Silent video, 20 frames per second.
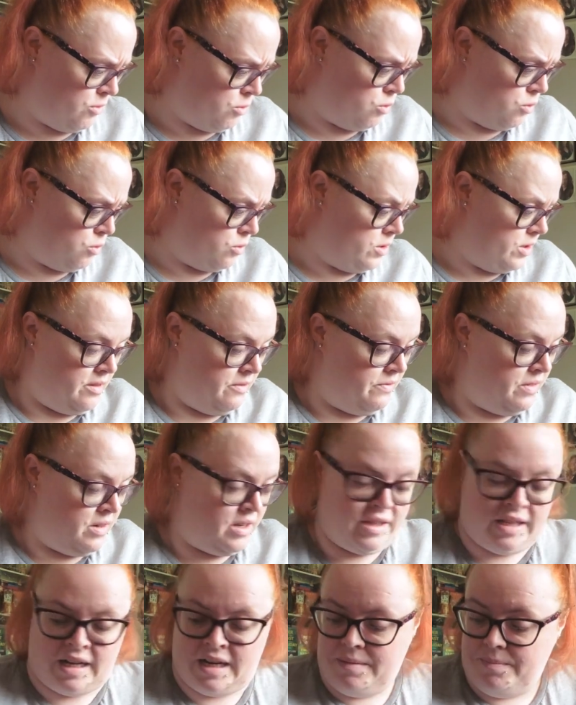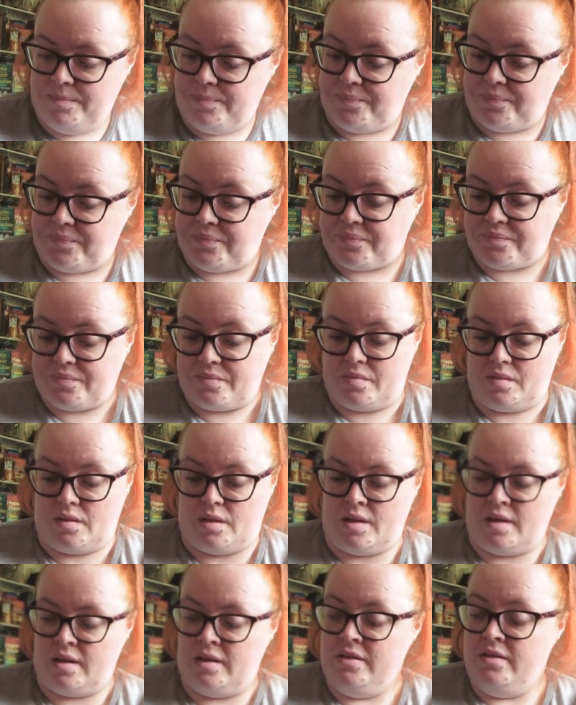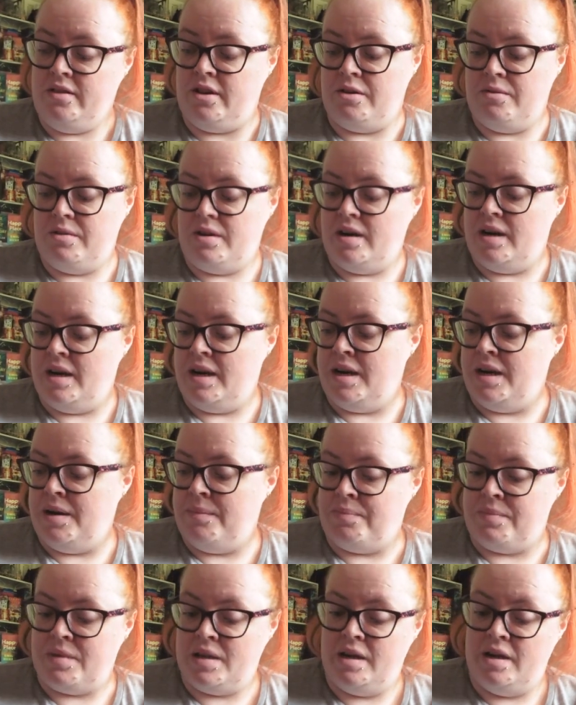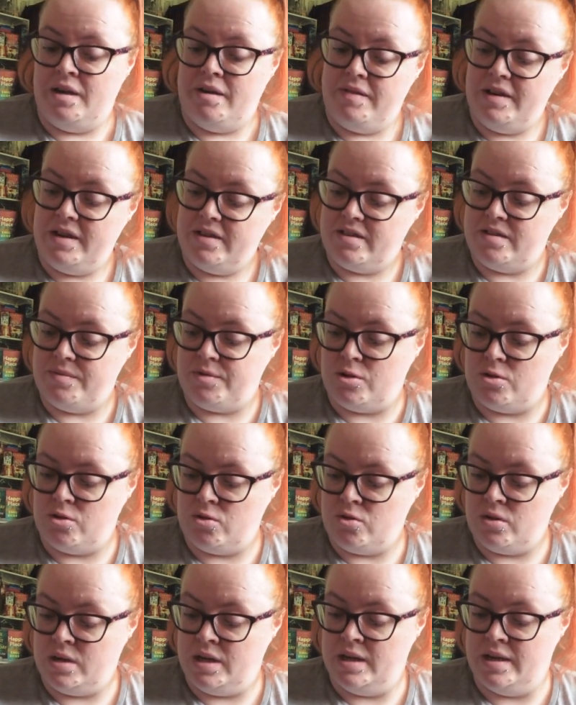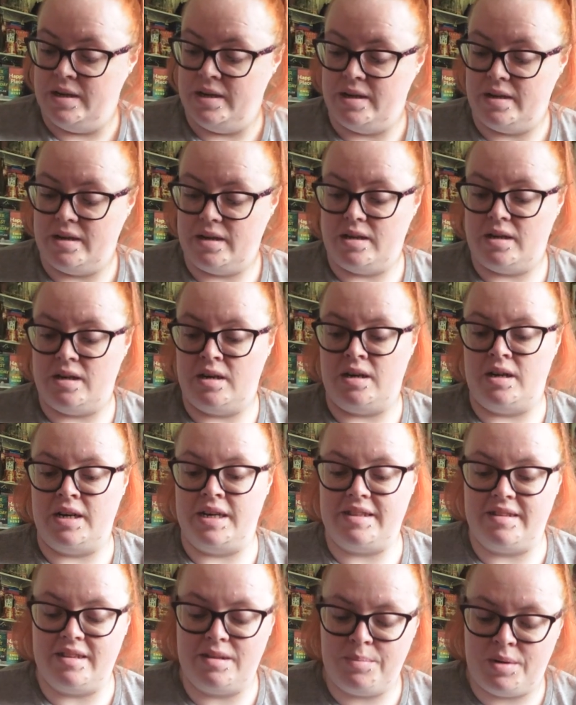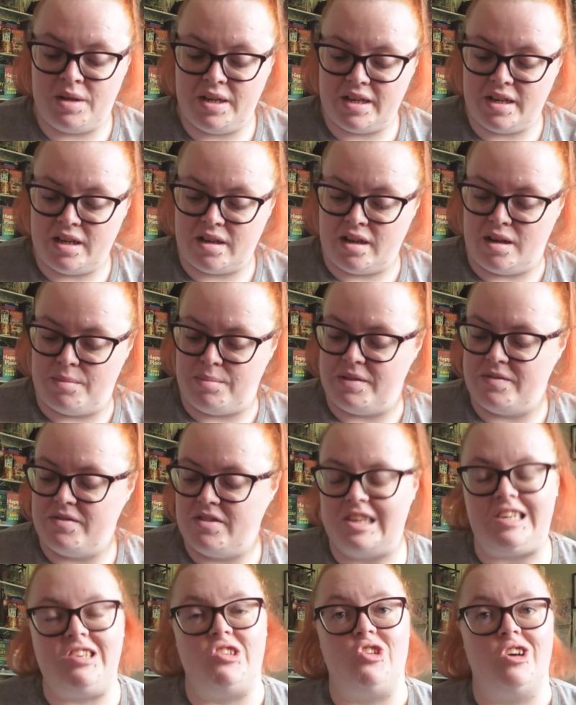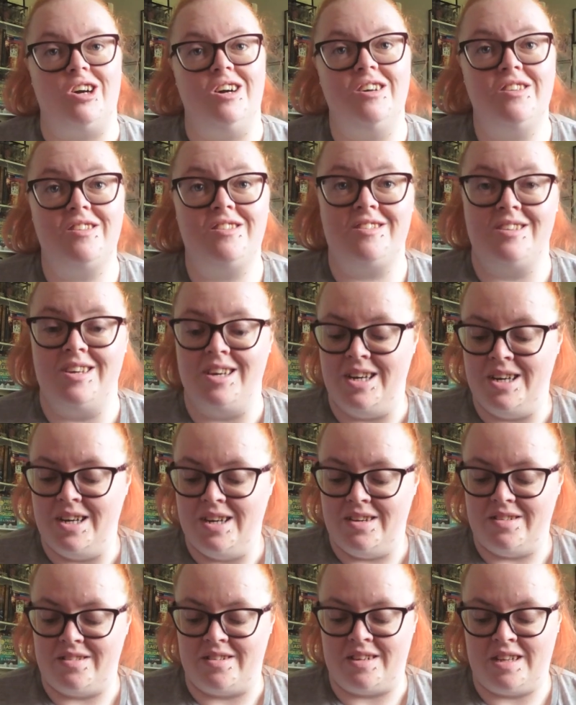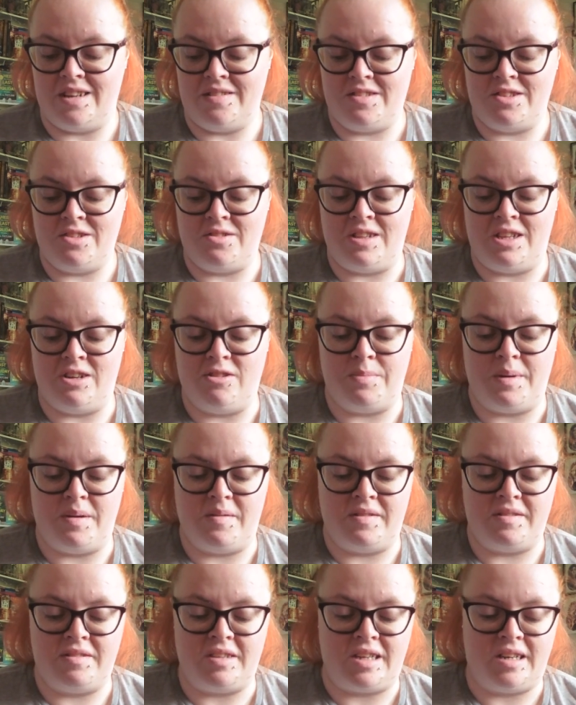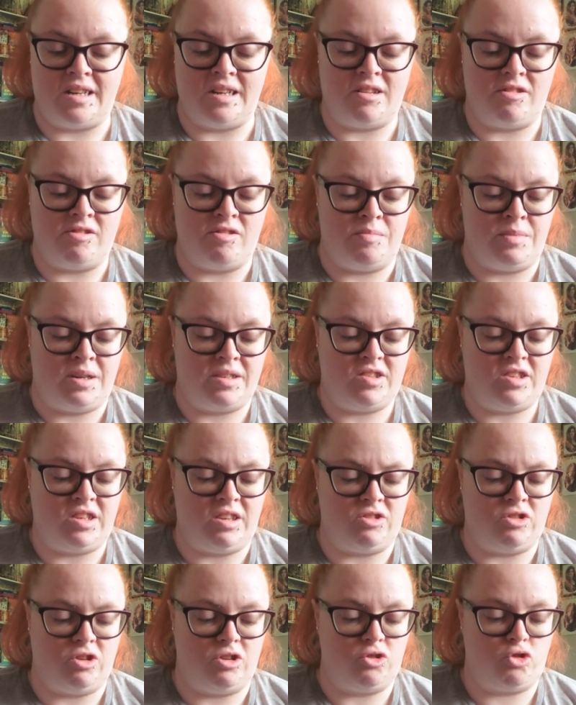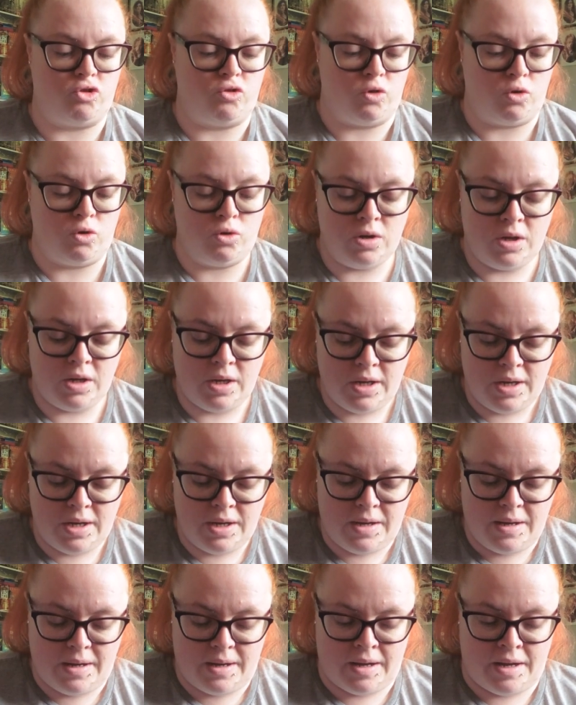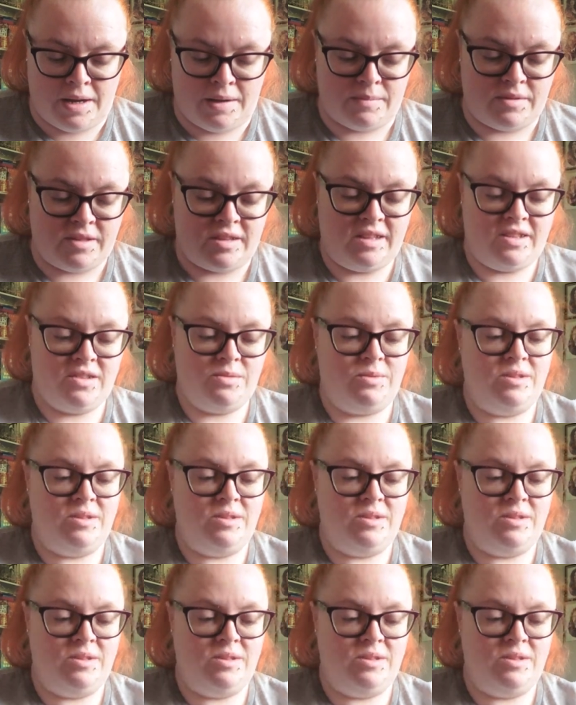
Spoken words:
or something like that. So, first of all, I did buy a couple of t-shirts. So I'm going to have to do a little bit of a declutter in my t-shirt drawer. So this